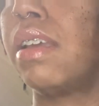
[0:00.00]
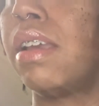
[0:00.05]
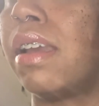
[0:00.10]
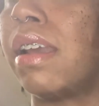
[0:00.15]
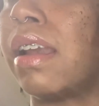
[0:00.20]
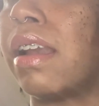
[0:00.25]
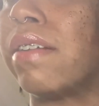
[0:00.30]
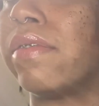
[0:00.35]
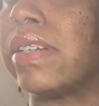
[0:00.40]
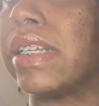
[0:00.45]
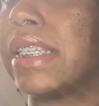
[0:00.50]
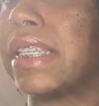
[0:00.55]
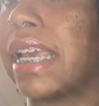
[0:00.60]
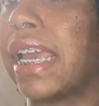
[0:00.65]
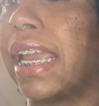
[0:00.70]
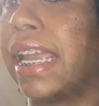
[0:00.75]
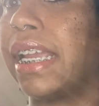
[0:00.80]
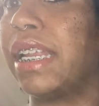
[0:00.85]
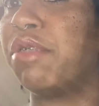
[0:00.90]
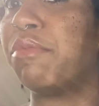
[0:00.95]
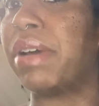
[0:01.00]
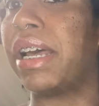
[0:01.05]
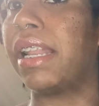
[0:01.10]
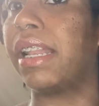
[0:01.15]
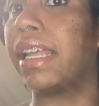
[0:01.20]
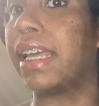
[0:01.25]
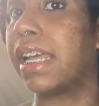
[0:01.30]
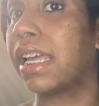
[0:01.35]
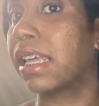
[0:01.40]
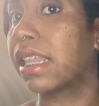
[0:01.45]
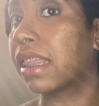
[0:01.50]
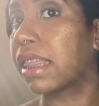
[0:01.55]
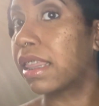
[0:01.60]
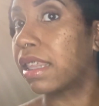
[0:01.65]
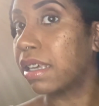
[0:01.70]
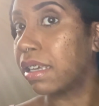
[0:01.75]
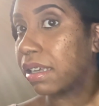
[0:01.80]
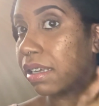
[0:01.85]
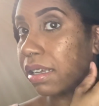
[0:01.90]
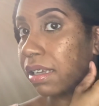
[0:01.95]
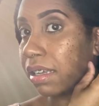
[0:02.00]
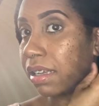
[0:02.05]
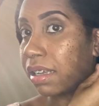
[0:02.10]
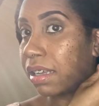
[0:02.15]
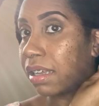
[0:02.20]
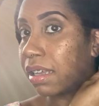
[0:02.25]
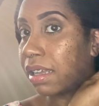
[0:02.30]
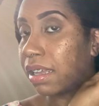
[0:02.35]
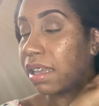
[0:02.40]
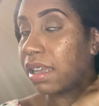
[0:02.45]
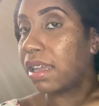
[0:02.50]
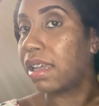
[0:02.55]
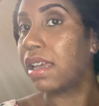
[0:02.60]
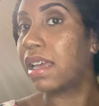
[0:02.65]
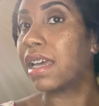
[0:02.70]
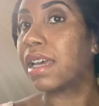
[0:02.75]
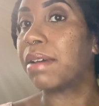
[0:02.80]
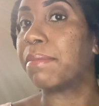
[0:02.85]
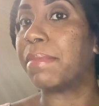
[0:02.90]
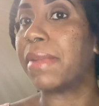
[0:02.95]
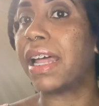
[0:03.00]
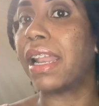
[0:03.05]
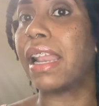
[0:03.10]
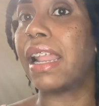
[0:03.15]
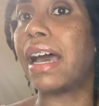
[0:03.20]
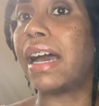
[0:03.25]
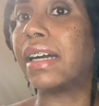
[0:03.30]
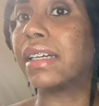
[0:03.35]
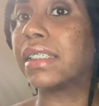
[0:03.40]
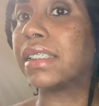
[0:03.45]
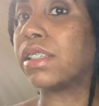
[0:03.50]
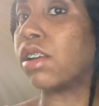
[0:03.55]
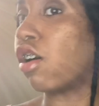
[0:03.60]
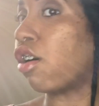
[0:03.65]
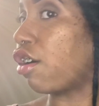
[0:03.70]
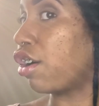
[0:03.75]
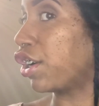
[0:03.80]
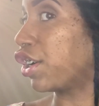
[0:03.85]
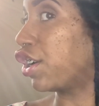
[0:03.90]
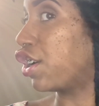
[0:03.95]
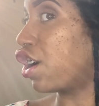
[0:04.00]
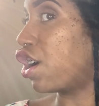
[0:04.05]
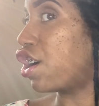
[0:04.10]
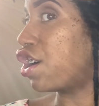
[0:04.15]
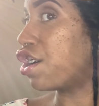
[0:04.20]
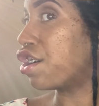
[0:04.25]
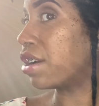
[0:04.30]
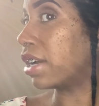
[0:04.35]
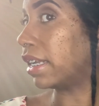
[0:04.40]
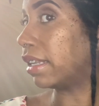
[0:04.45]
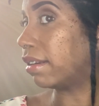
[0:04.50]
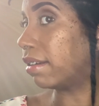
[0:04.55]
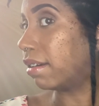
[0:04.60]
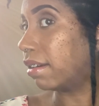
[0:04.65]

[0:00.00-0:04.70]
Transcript: I retained my length. My locks are gone.